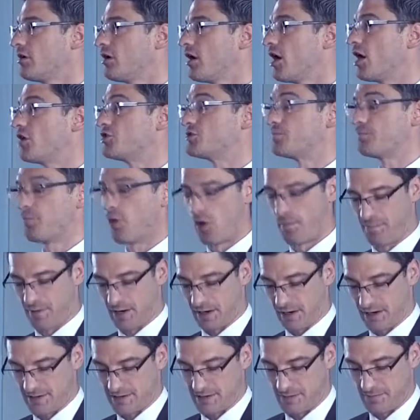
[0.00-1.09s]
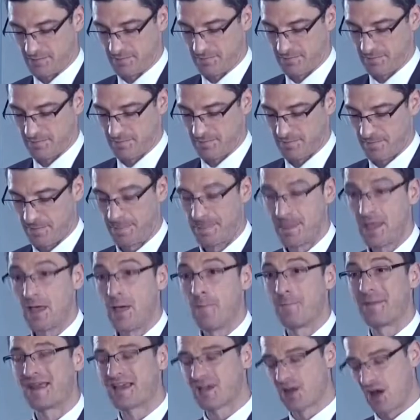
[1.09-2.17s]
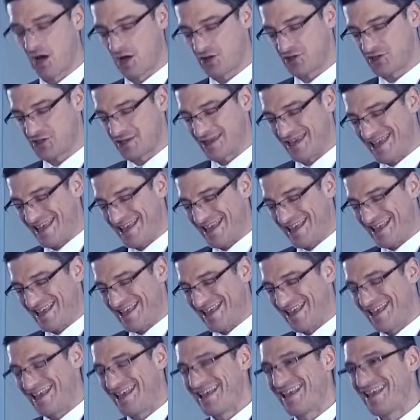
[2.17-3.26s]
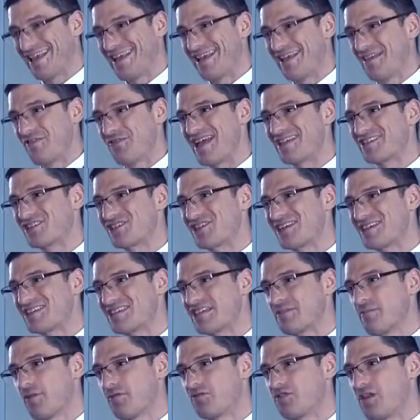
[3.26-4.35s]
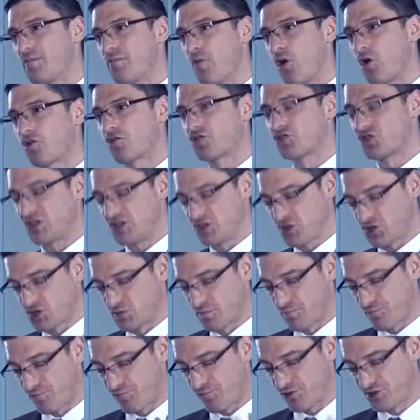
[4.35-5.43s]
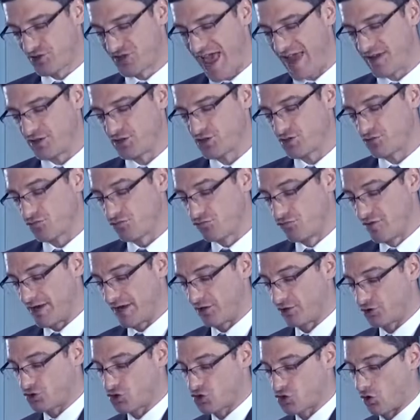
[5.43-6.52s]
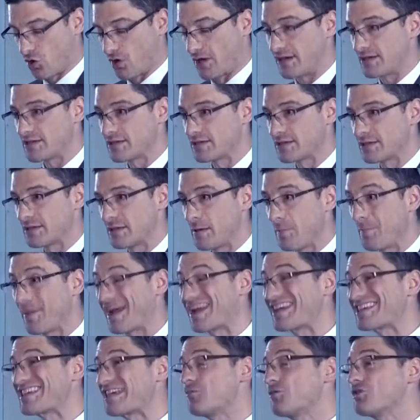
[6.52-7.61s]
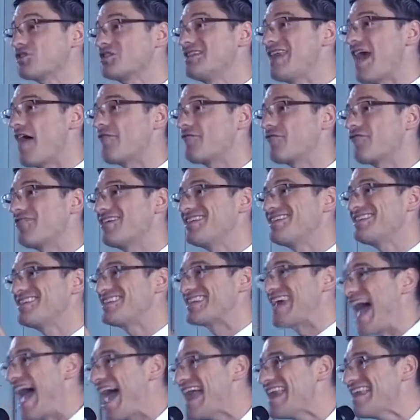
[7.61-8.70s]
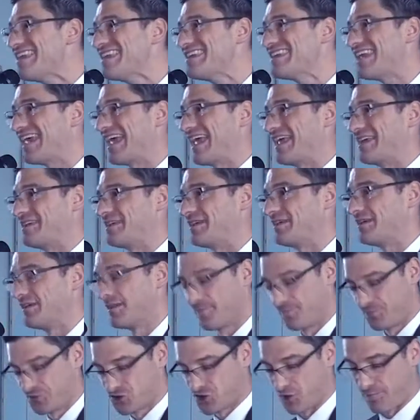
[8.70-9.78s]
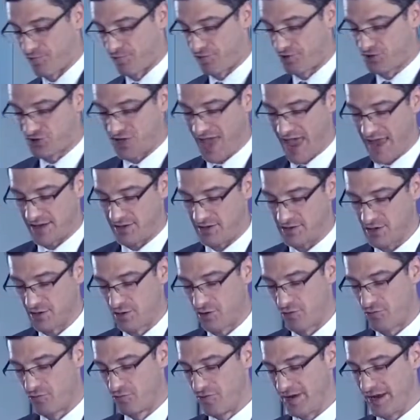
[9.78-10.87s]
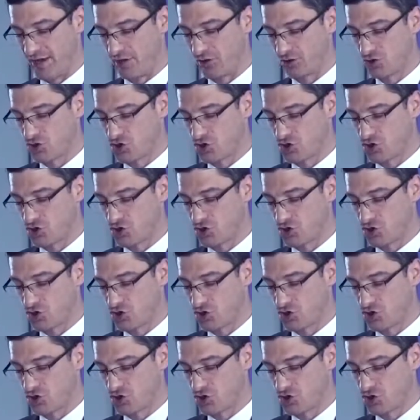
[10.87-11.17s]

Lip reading: as populism. Because their system of democracy doesn't present real choice. Because it was never intended to present real